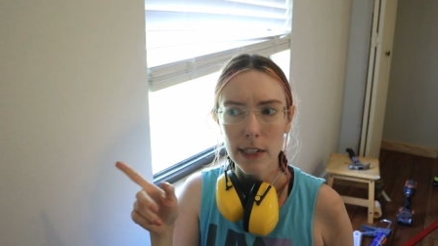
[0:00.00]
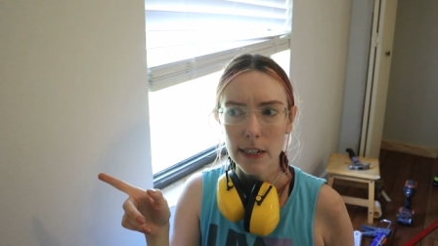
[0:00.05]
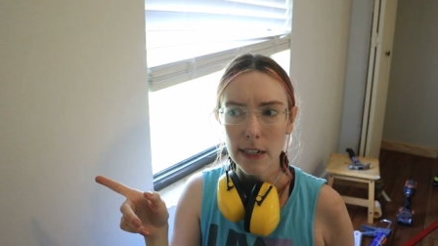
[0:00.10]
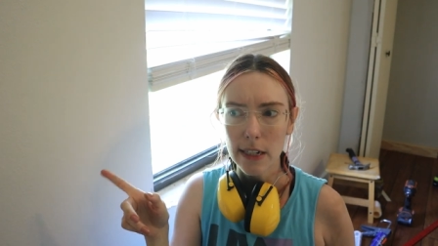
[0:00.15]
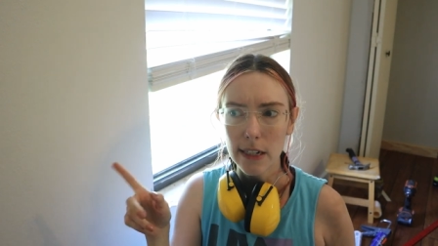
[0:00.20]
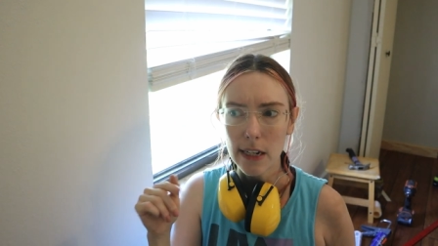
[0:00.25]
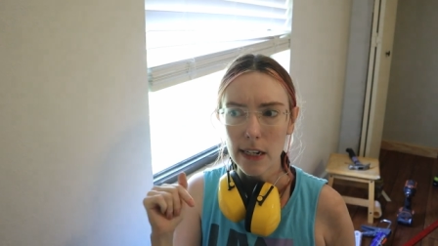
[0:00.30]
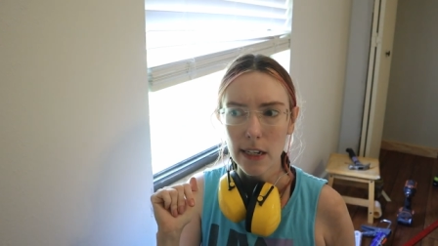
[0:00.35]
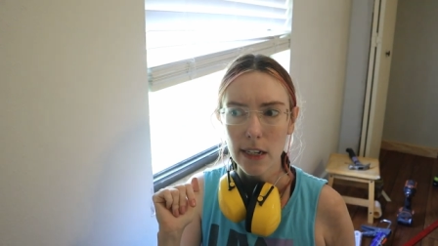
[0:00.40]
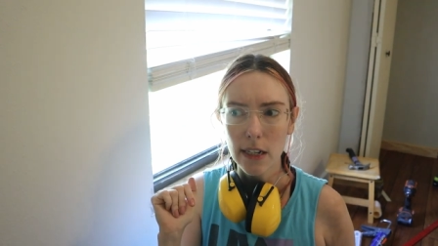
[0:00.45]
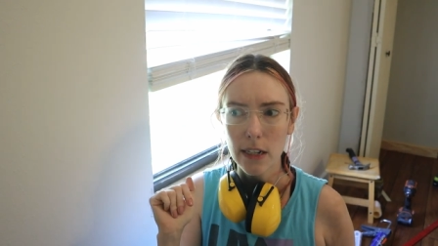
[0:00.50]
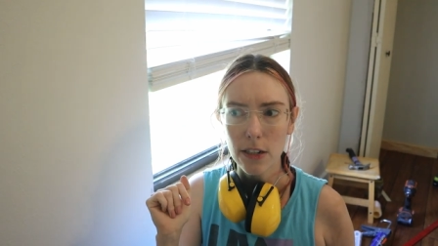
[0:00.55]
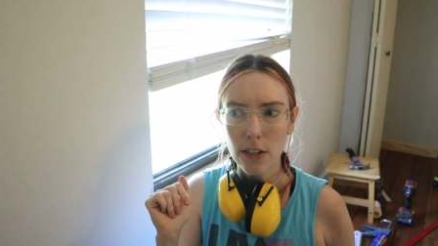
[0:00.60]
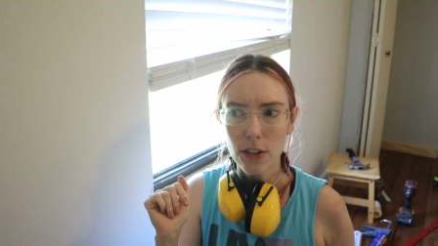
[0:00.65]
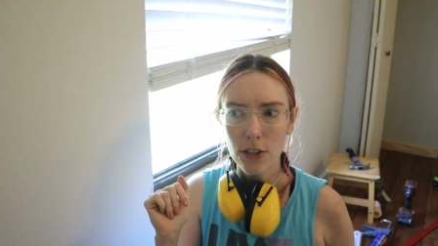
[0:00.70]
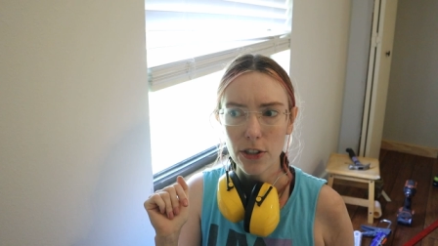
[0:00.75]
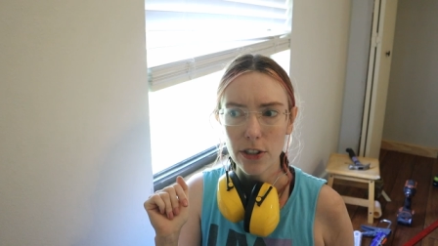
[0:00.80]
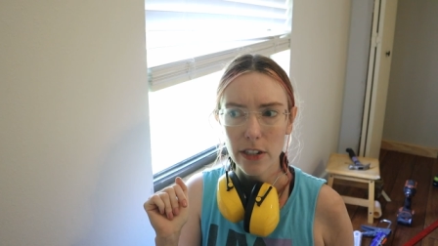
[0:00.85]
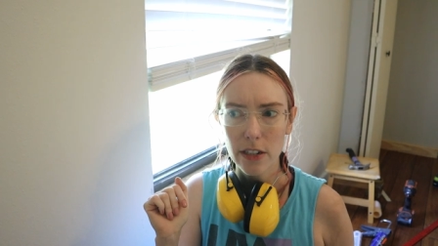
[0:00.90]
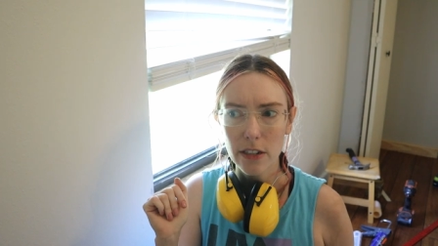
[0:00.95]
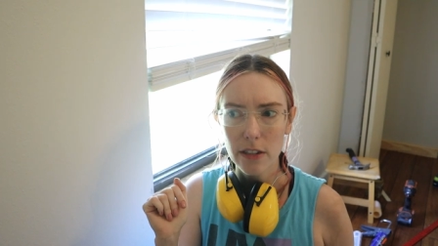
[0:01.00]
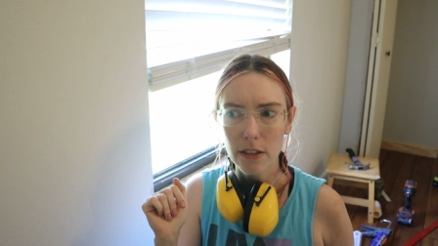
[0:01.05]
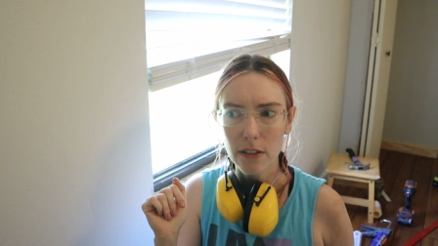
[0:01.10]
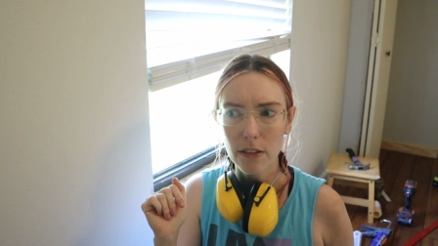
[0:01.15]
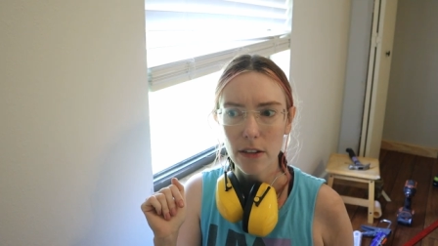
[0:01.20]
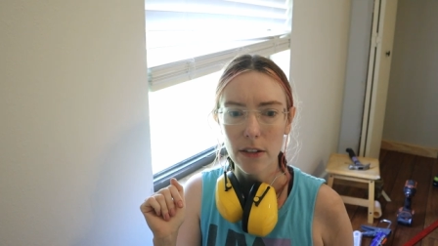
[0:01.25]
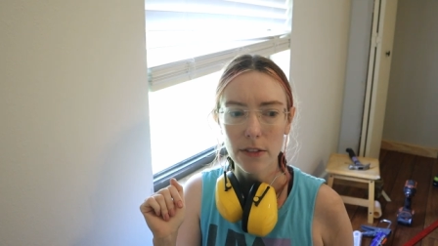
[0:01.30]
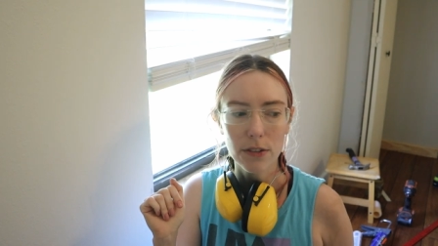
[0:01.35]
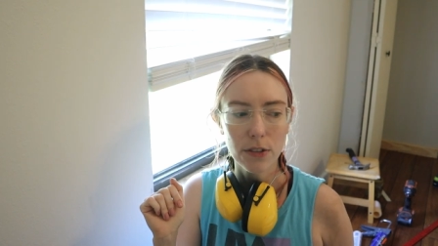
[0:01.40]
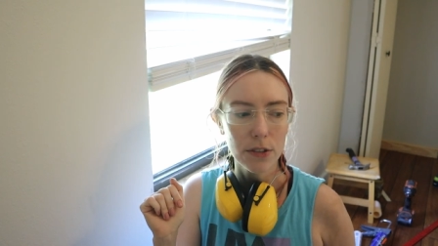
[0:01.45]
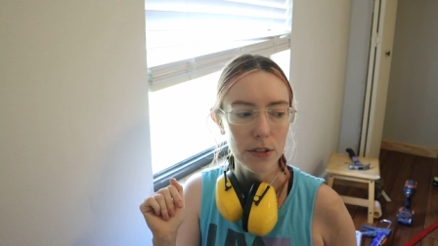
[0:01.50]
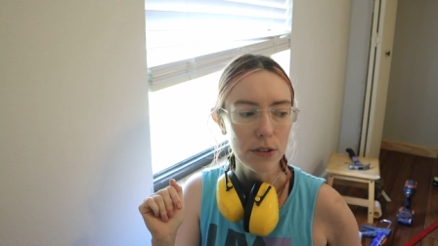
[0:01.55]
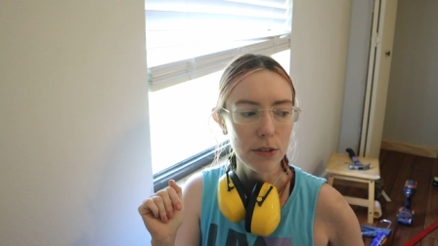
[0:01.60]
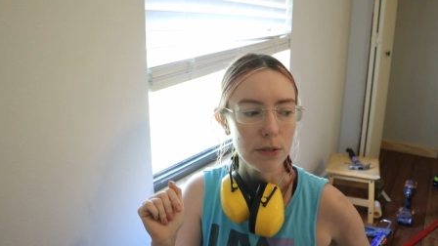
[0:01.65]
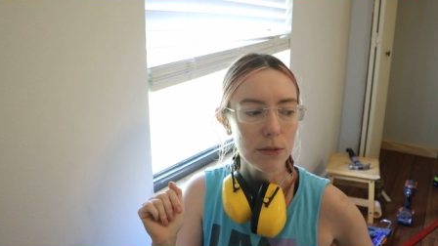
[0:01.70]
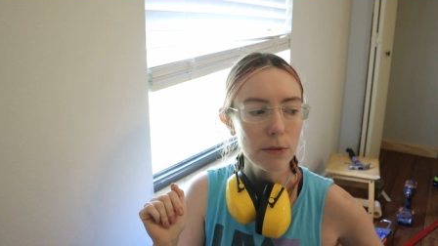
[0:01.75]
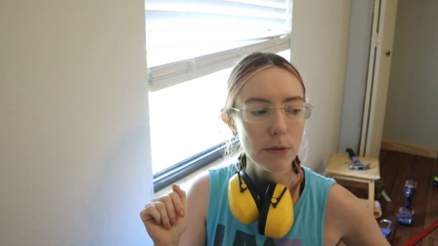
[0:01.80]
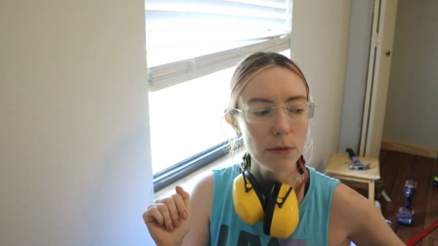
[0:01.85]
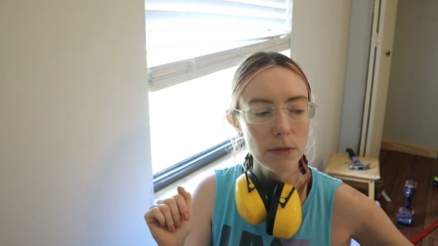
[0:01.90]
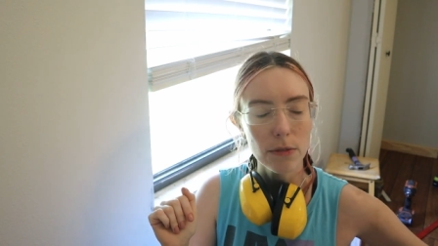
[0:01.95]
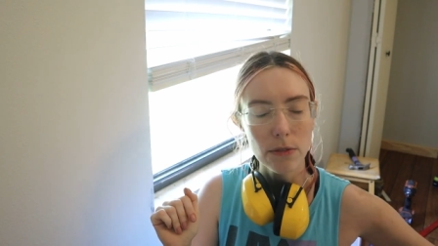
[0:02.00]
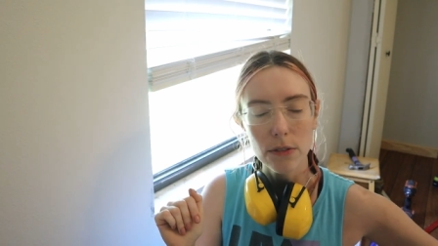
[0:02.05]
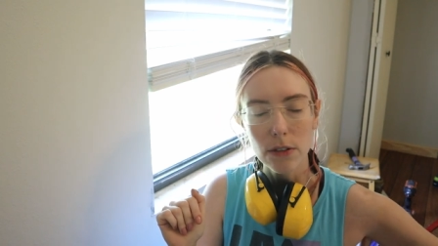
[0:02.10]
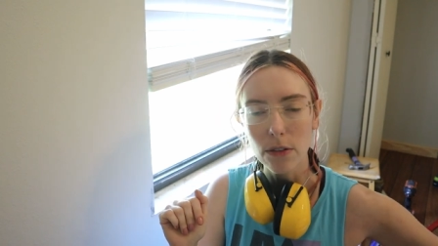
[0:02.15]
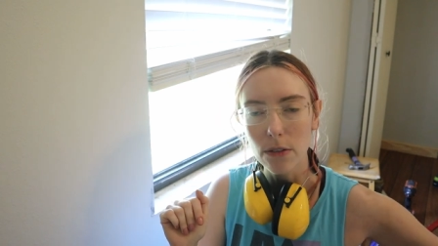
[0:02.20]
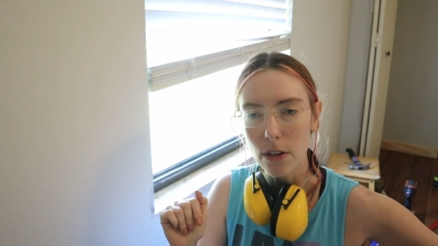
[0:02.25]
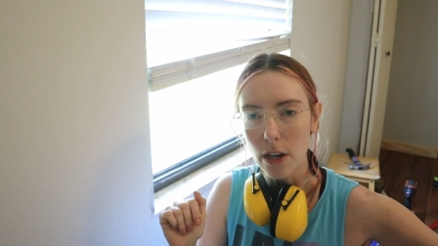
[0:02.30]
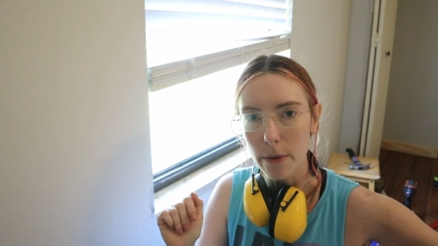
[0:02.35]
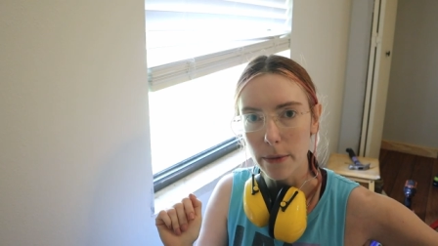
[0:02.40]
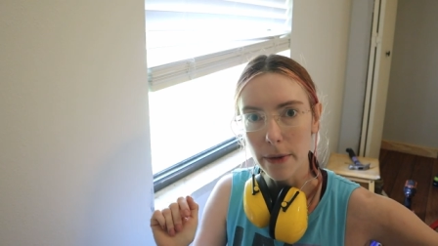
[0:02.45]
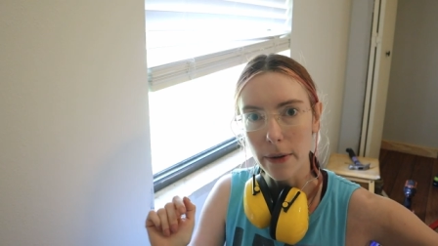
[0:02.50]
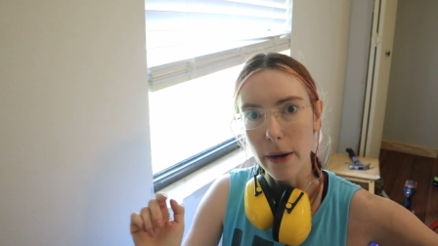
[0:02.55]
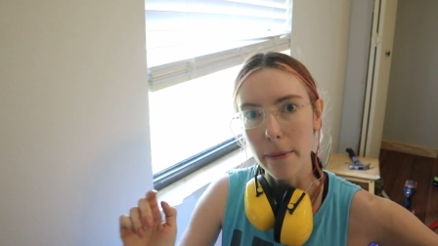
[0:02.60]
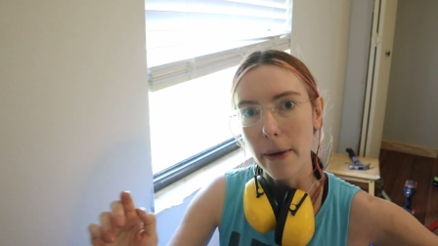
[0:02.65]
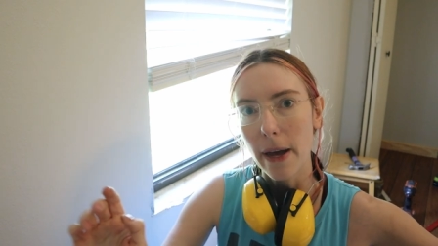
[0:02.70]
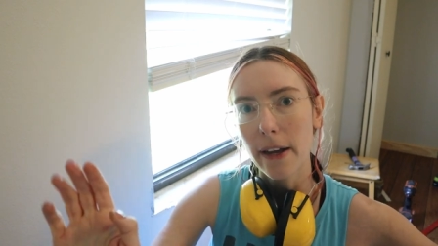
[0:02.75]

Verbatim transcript: and I need to get a jigsaw too. So I'll be right